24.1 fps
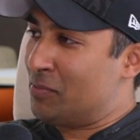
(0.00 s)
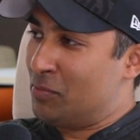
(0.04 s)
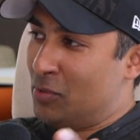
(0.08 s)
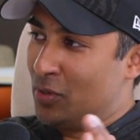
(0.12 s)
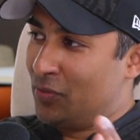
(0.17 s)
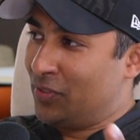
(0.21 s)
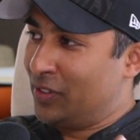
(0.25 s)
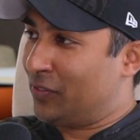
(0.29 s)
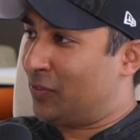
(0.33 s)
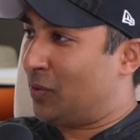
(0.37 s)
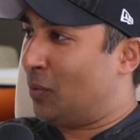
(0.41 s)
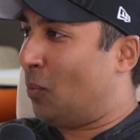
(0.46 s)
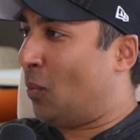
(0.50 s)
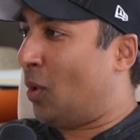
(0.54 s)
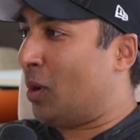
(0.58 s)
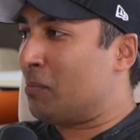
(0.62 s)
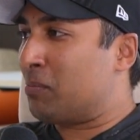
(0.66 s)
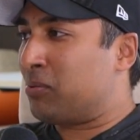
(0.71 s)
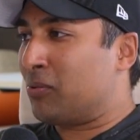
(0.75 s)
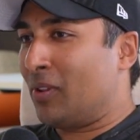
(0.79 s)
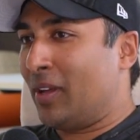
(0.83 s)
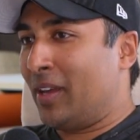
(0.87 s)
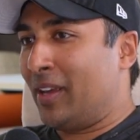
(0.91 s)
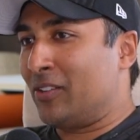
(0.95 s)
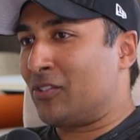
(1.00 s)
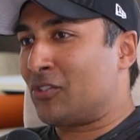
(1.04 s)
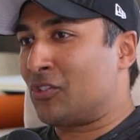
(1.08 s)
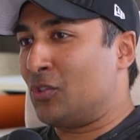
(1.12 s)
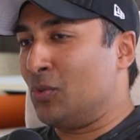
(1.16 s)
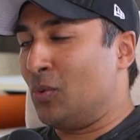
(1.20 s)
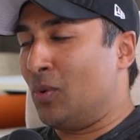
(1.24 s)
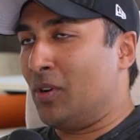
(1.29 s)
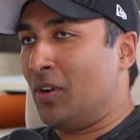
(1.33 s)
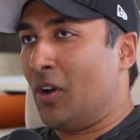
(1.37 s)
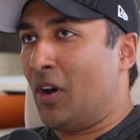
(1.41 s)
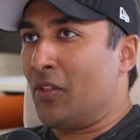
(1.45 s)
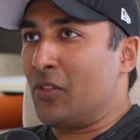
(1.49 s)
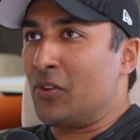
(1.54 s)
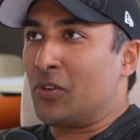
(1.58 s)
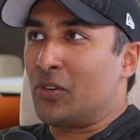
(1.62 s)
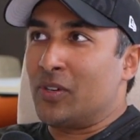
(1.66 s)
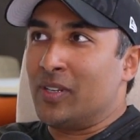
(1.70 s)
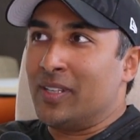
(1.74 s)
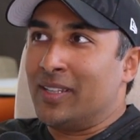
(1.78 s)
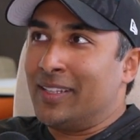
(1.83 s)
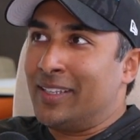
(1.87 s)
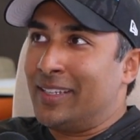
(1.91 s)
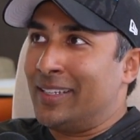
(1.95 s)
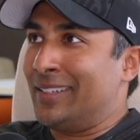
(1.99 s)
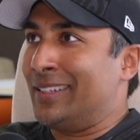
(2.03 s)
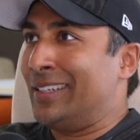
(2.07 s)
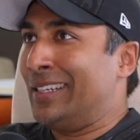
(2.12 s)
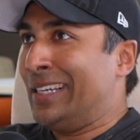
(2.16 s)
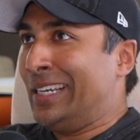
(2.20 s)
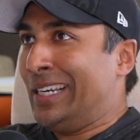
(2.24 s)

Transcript: moving from one place to another, and then